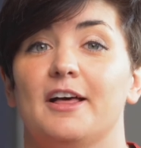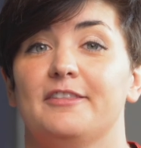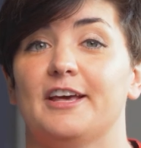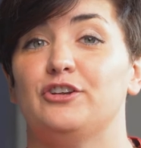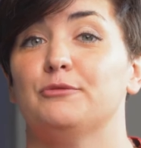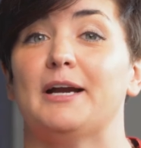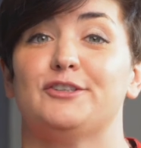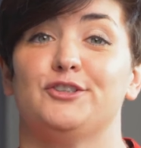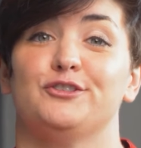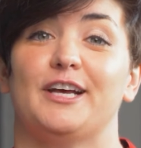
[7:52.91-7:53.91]
than you might
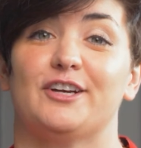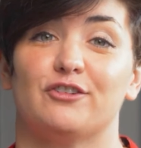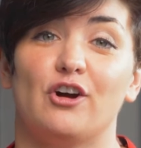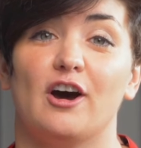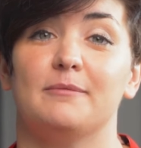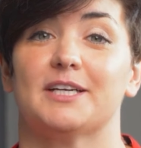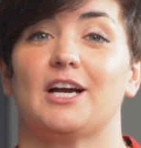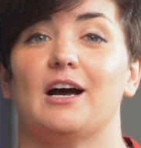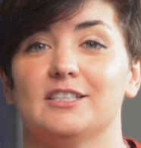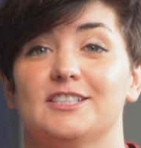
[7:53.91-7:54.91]
do later on
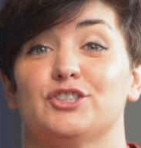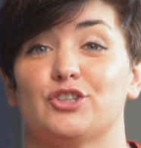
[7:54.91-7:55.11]
because they're